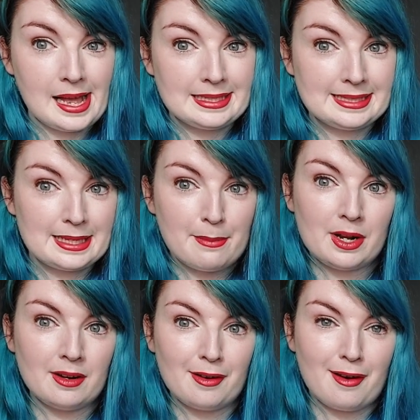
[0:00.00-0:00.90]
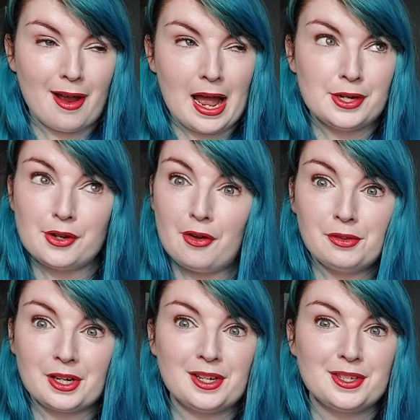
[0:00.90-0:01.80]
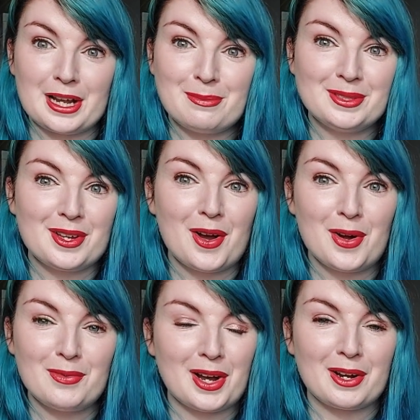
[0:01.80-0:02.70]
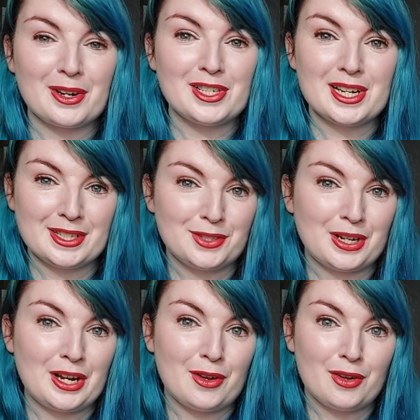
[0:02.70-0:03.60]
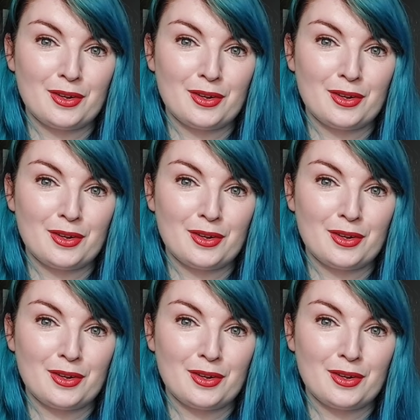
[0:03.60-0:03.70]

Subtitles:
and similar and other types of Irish history,